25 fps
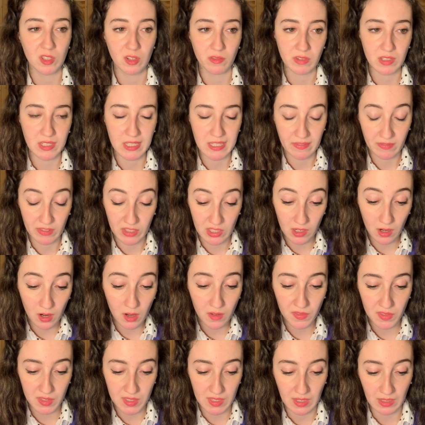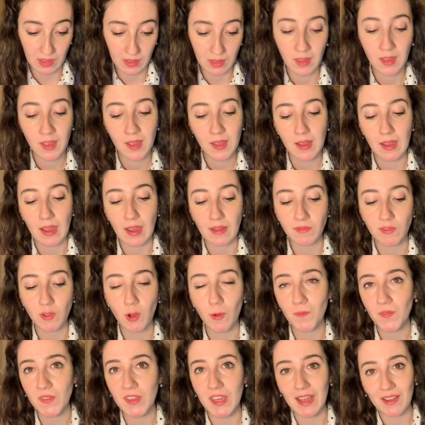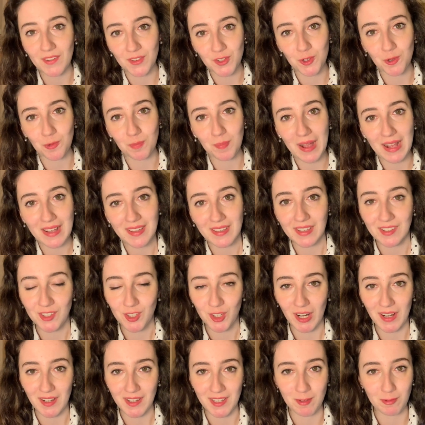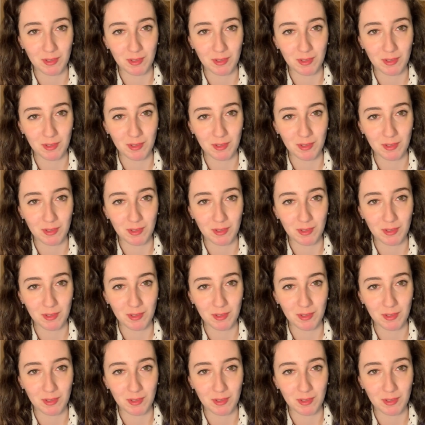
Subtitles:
obviously the dancing and not the actual backing track.